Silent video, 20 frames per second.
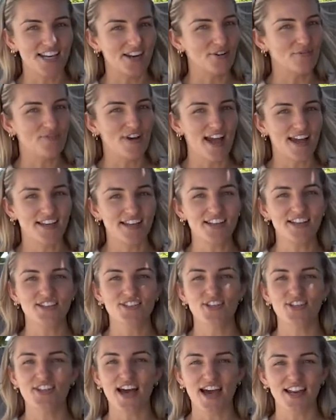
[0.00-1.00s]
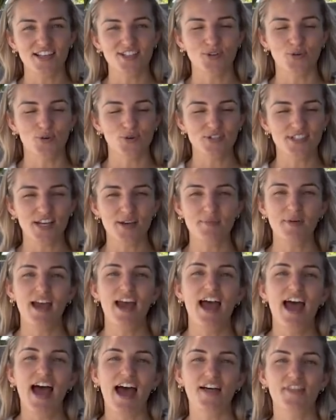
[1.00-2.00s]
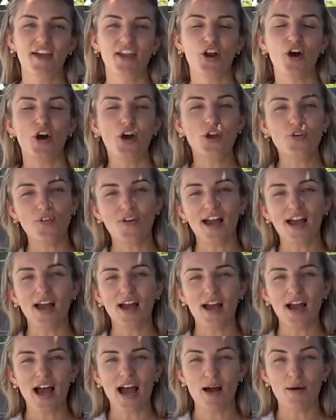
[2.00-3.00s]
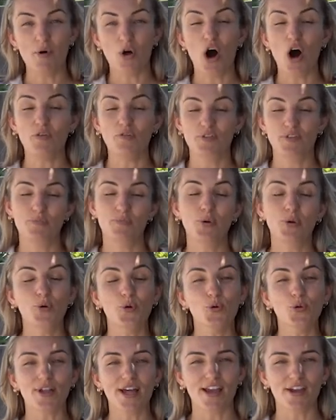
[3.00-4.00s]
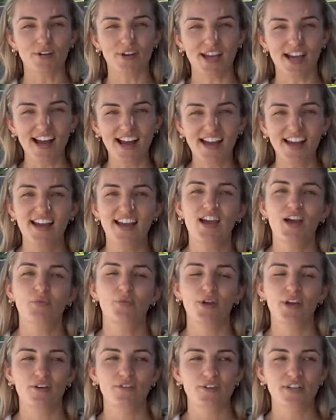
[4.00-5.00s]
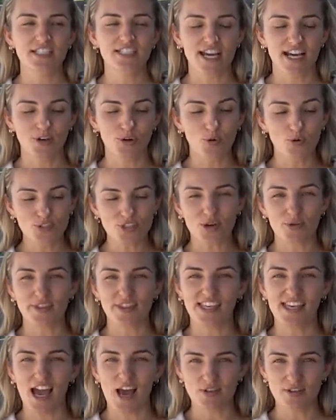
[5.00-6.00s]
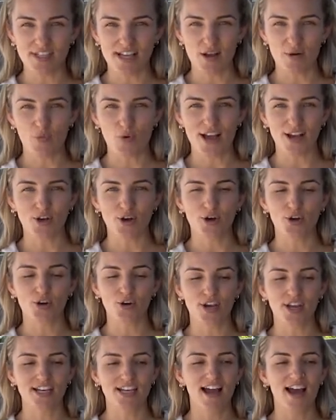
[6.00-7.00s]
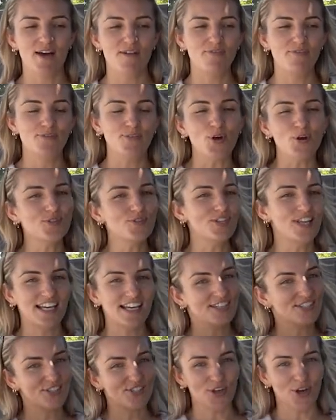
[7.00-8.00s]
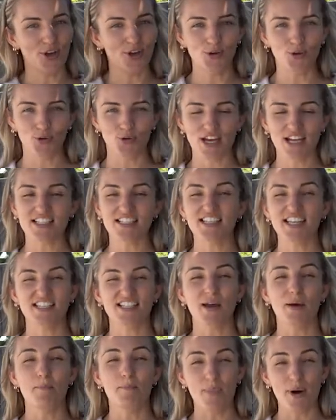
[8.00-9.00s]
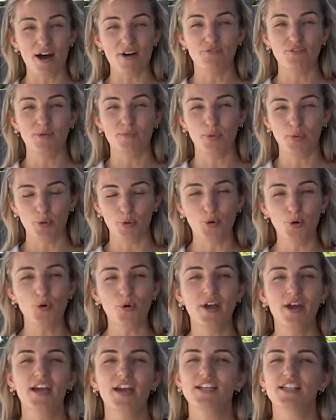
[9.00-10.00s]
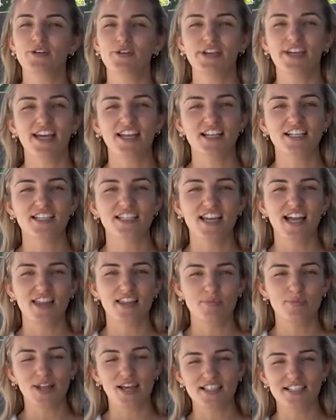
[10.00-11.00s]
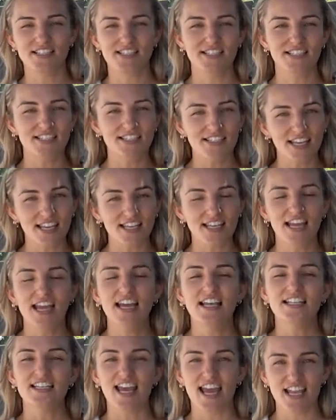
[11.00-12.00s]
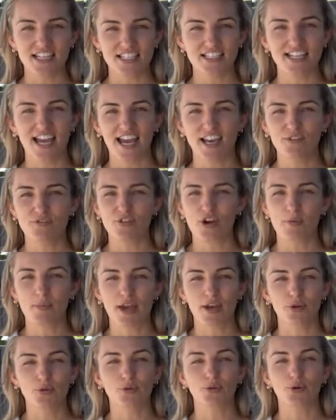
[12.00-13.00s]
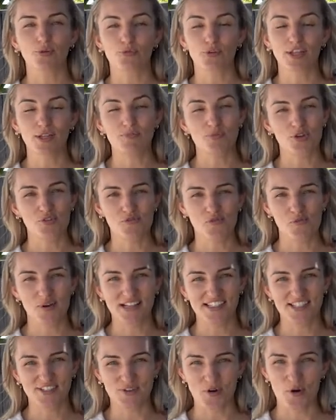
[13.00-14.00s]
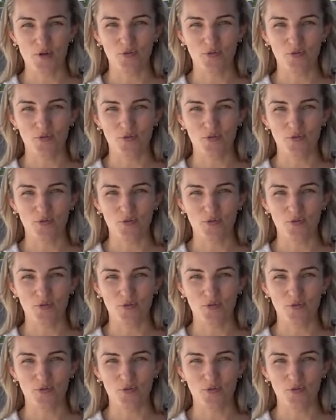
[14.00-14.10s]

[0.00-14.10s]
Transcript: around it. So that is awesome. And then over off the pool area, we've done also in the calcite white concrete a floating circle that sits above the pool. So again, it's another place to sit, to entertain from, and it'll look really beautiful once it's all